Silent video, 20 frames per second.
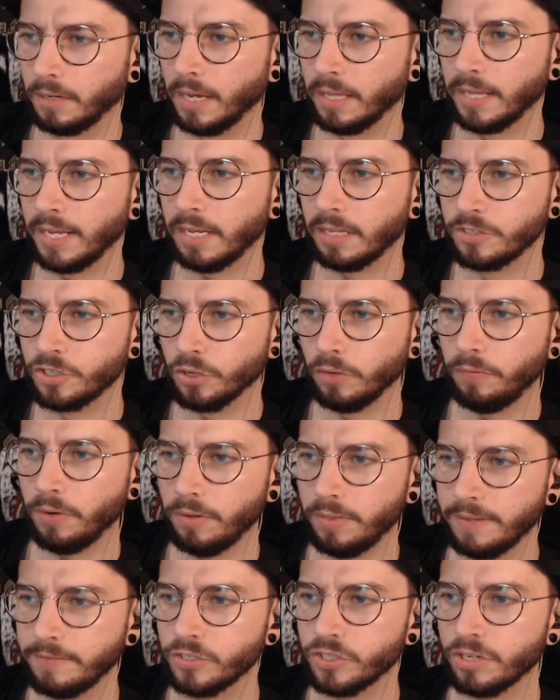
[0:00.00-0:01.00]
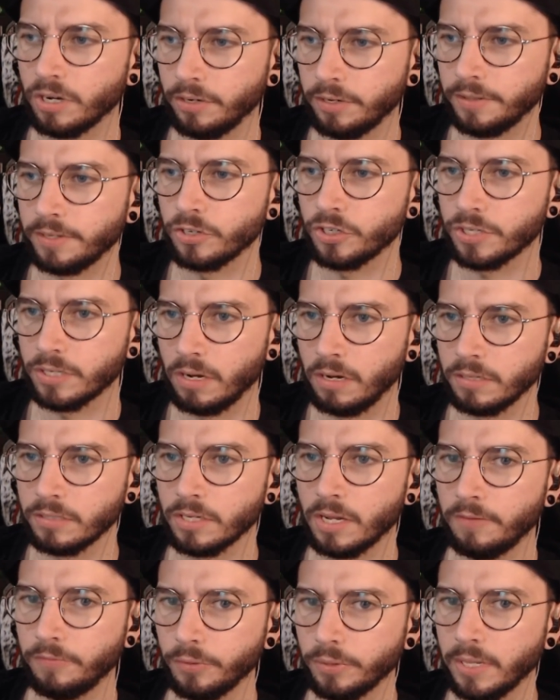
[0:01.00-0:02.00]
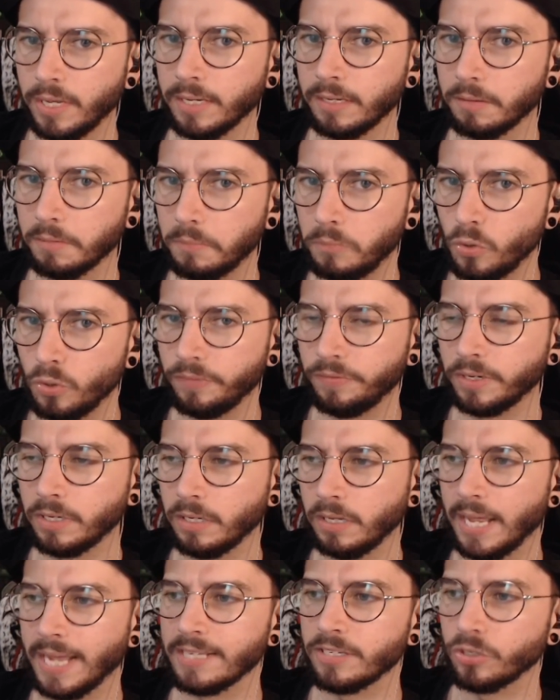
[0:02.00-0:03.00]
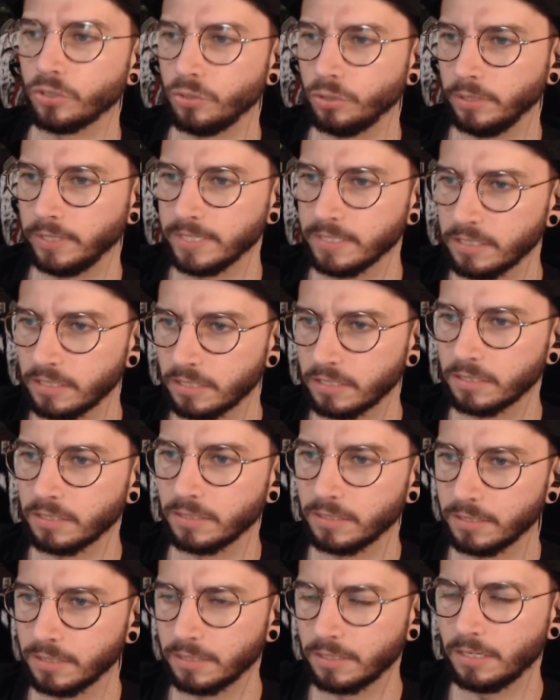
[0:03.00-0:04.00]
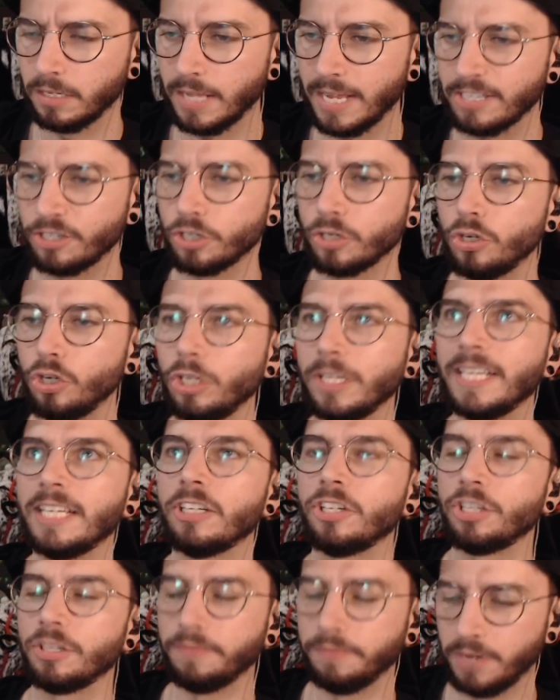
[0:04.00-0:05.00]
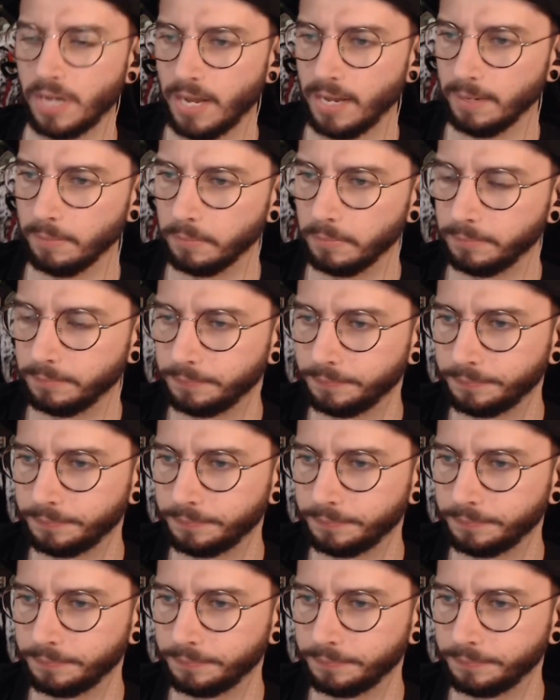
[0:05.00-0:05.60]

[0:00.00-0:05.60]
I like, so far they've started their songs off with like more of a classical-ish, classical-ish vibe.